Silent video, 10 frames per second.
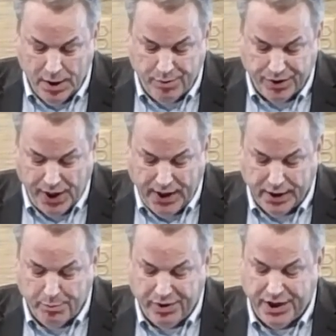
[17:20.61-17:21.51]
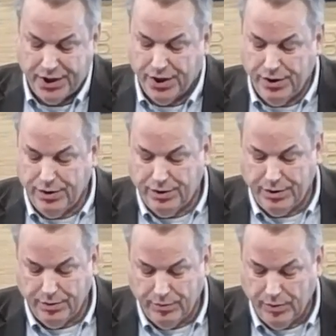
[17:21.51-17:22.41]
presented a petition
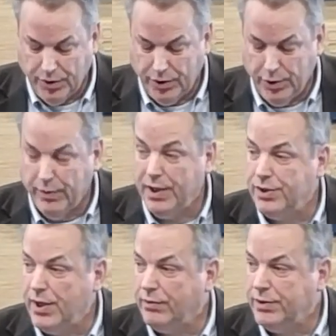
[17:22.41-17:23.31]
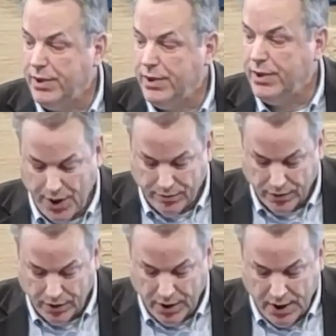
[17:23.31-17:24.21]
to UN Secretary
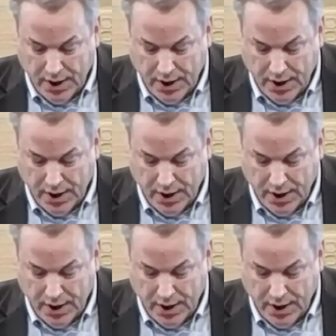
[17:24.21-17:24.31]
General